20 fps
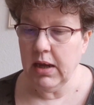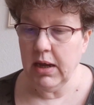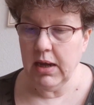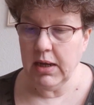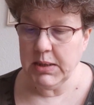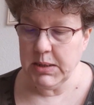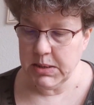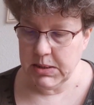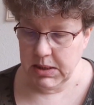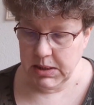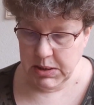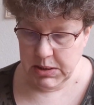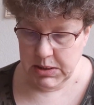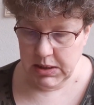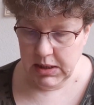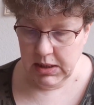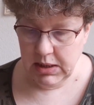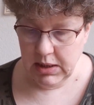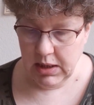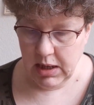and
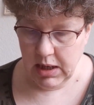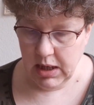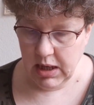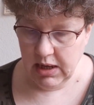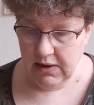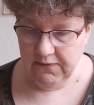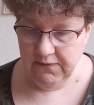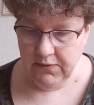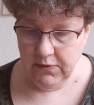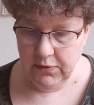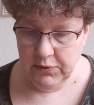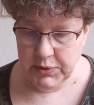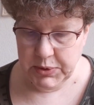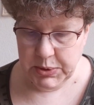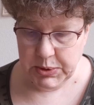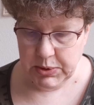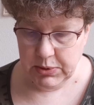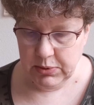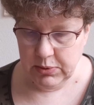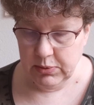stitching, I have
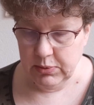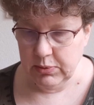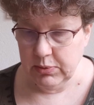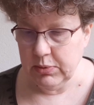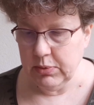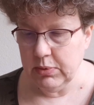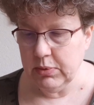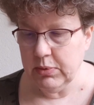also